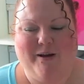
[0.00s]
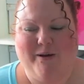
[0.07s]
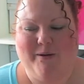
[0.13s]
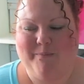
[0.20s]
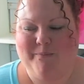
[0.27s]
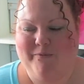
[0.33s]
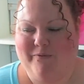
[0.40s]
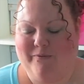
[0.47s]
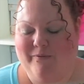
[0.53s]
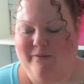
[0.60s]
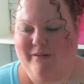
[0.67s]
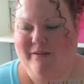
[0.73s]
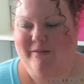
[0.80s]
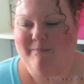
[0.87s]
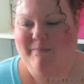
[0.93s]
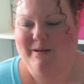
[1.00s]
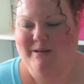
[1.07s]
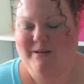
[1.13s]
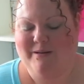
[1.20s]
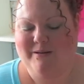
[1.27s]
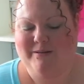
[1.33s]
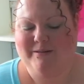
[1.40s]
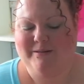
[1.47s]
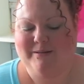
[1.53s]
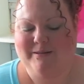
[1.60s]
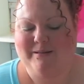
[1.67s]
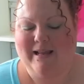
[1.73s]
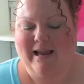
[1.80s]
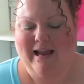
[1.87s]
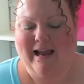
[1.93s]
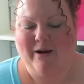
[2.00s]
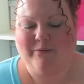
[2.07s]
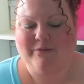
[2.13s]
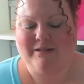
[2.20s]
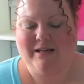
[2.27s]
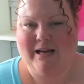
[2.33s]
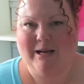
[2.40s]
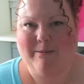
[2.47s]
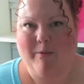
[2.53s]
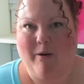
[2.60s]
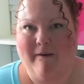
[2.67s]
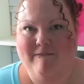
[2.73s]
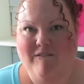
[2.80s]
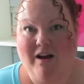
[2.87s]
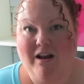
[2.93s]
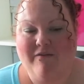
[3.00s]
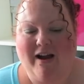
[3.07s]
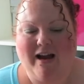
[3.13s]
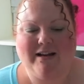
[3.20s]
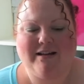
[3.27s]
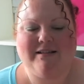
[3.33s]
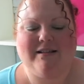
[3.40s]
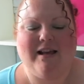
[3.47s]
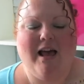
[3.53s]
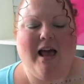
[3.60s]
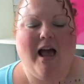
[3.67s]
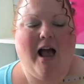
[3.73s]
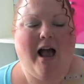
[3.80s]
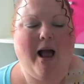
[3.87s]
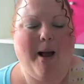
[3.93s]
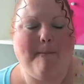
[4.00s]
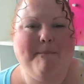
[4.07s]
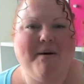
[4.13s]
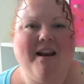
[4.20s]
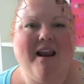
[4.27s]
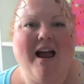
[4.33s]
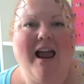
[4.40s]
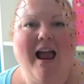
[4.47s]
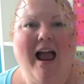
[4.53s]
um, Minions layout in my Filofax. Um, but I